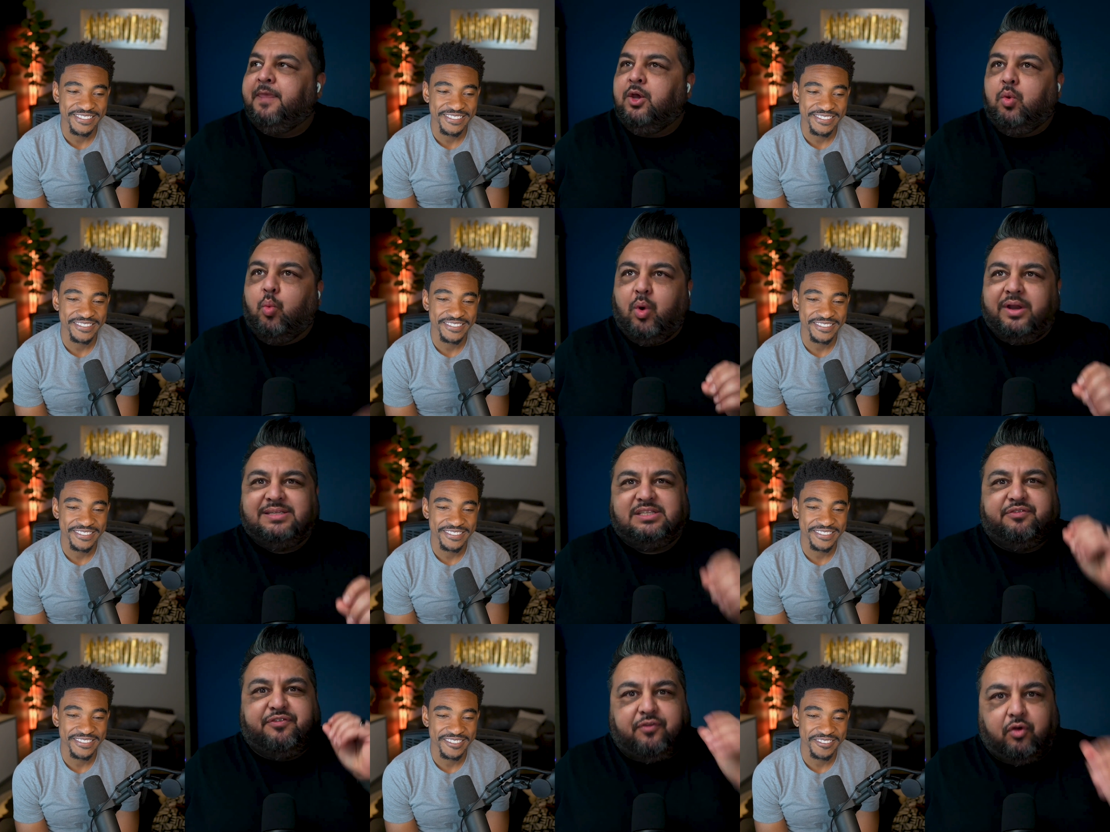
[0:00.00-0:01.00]
Speaker 1: What is the
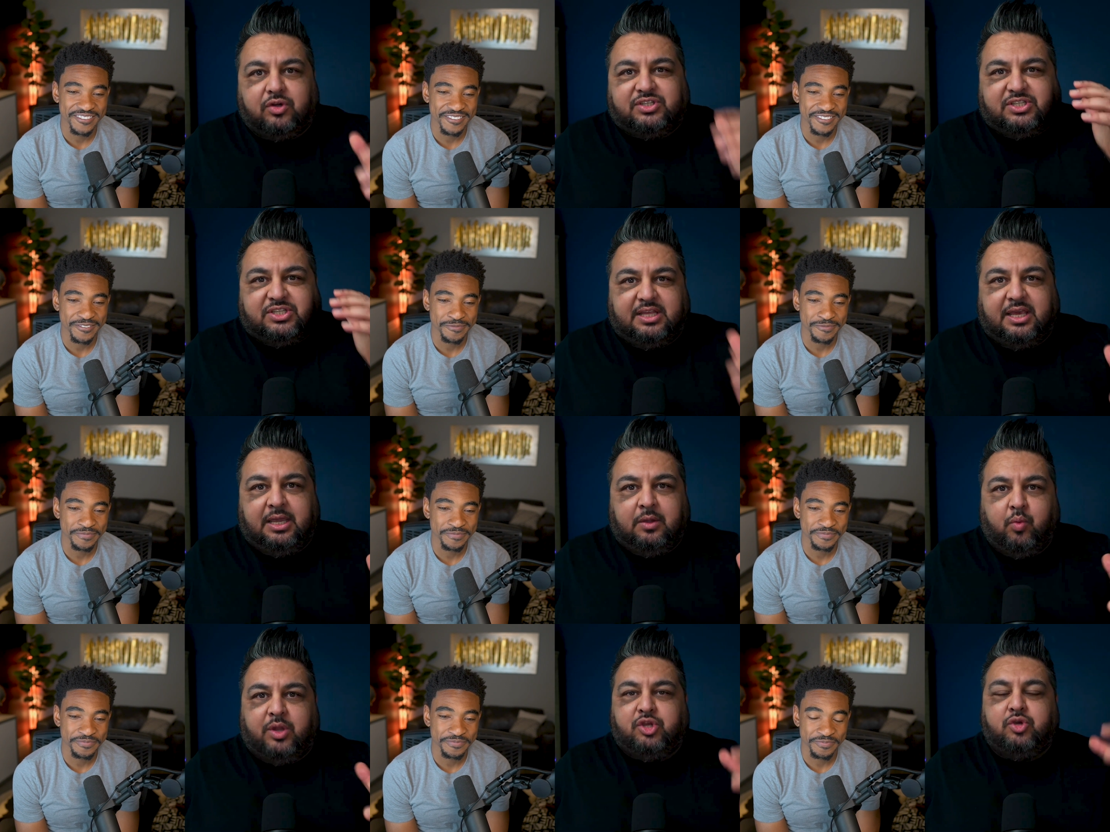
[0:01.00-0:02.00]
first thing
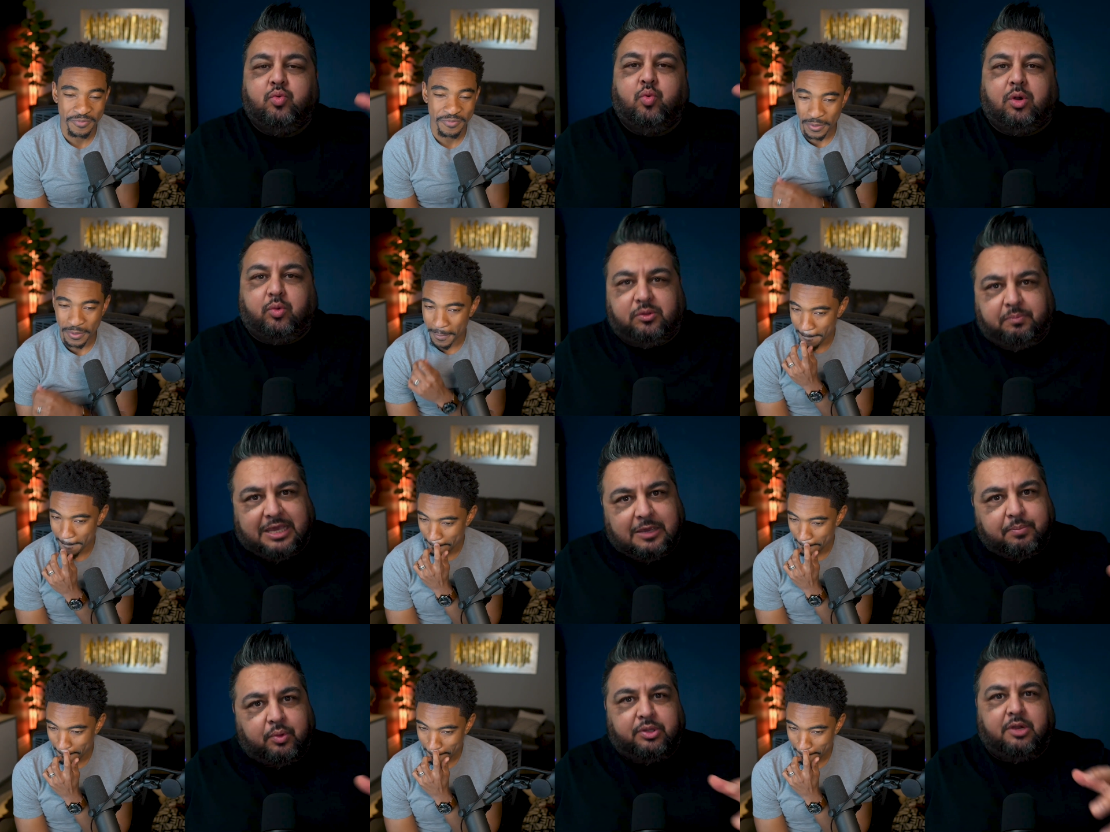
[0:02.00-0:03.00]
when you work with
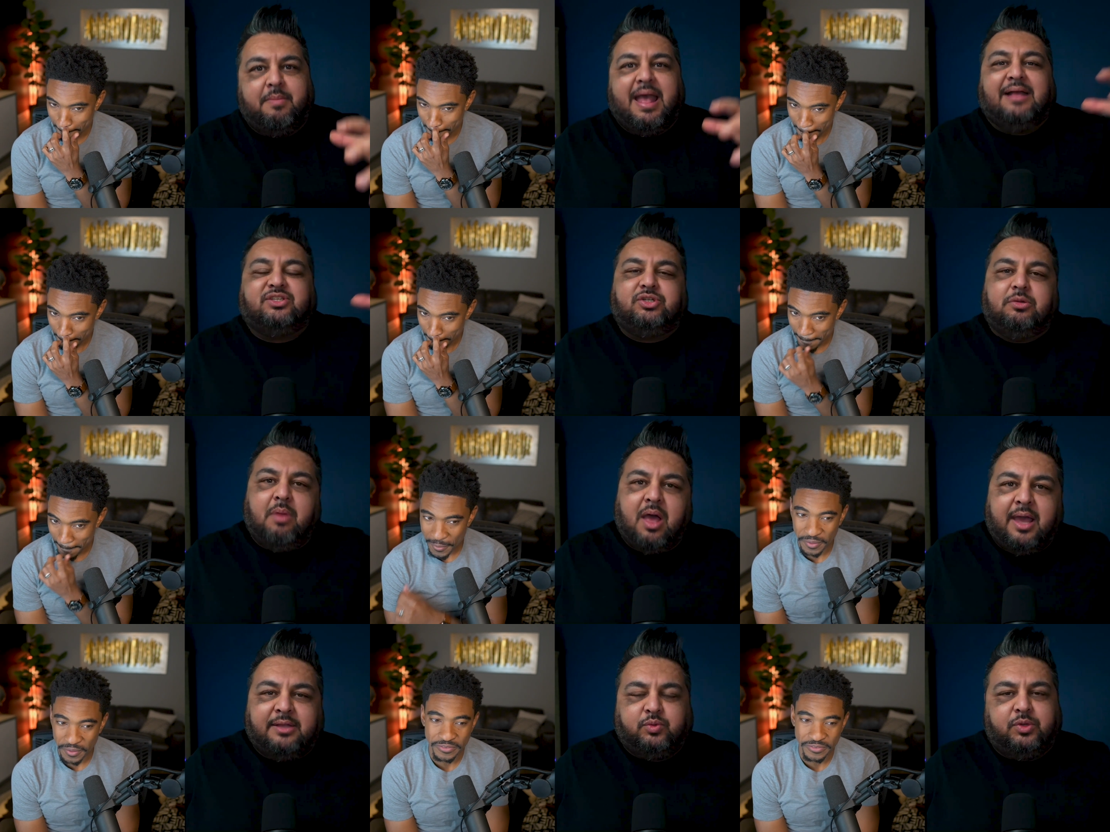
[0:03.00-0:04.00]
people in your
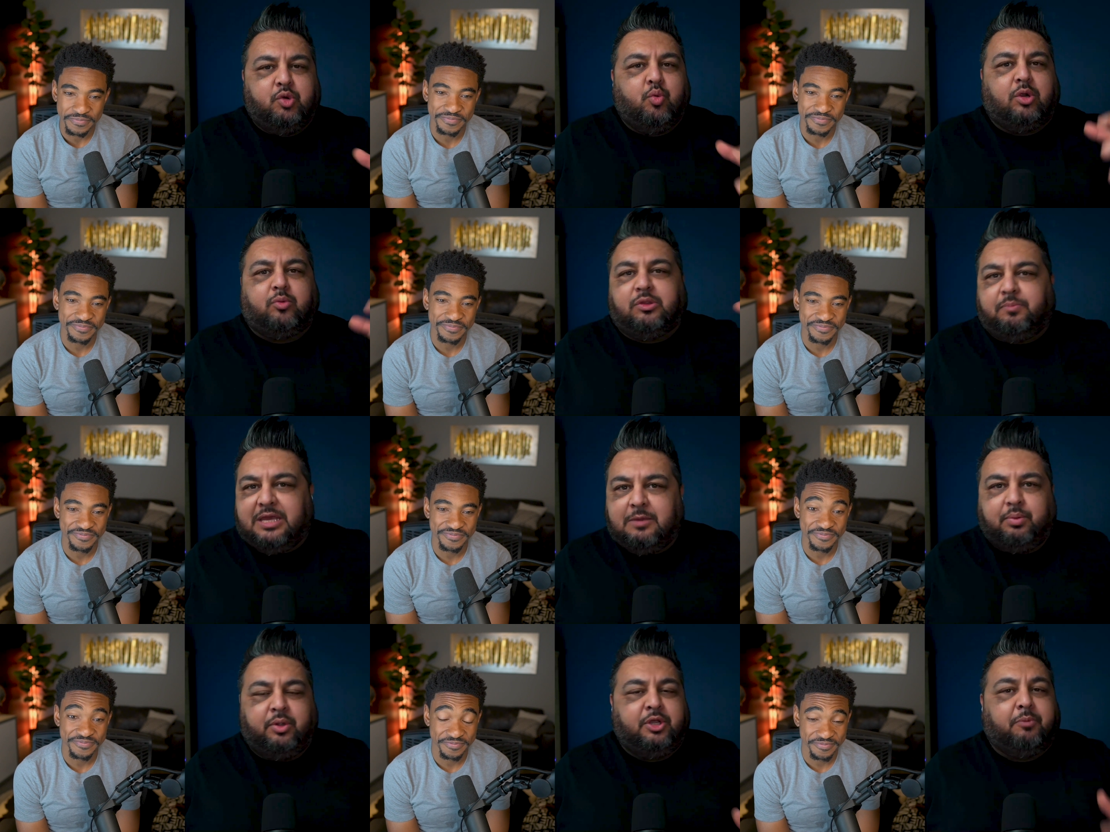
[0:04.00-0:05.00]
masterminds, when you work with
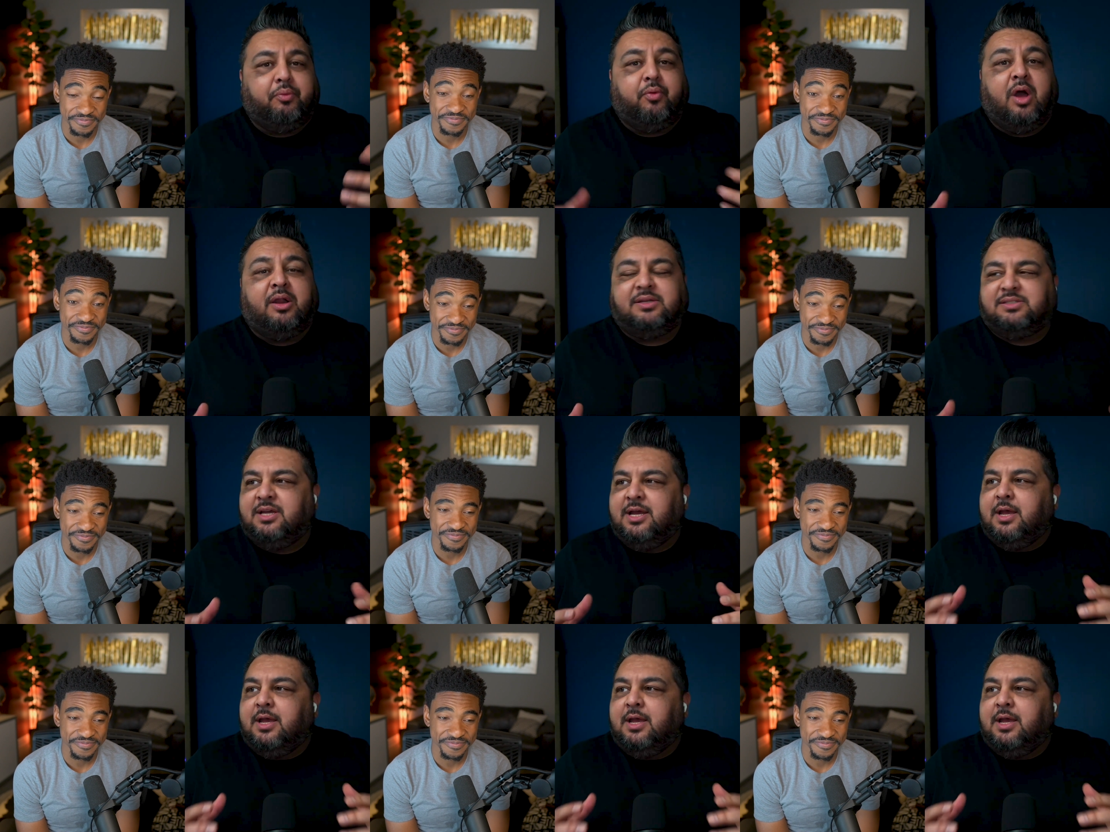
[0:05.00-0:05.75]
people in your products,